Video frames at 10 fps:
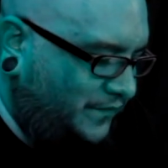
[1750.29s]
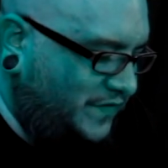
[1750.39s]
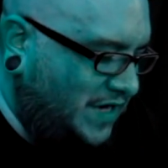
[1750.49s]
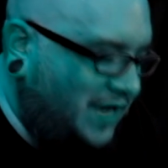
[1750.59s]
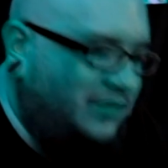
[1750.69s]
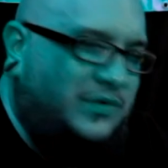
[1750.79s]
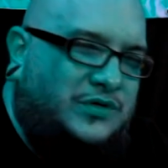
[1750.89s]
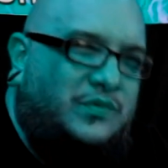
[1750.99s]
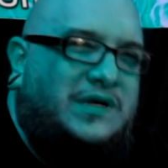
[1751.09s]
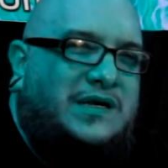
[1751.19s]
Tidal,
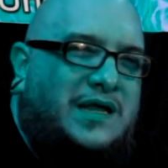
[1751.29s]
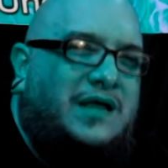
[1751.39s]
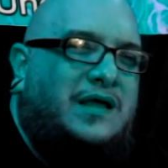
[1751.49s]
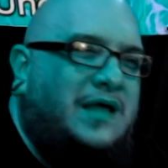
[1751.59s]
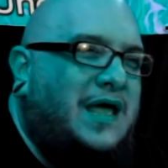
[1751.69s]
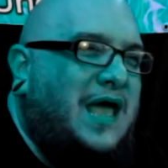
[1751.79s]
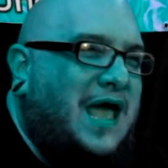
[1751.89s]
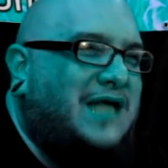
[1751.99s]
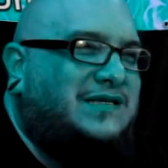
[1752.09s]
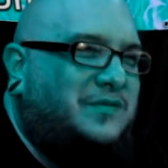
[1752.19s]
which we need to
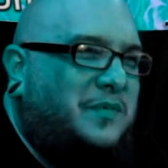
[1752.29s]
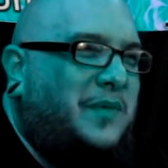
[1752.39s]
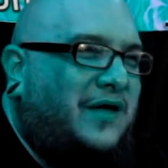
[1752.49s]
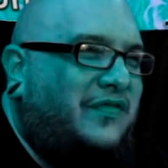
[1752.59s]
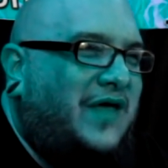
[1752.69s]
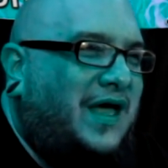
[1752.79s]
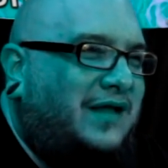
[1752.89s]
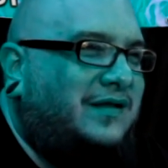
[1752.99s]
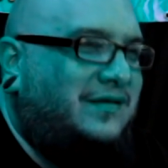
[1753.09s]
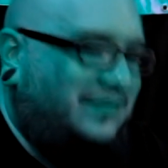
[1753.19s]
ask him about that.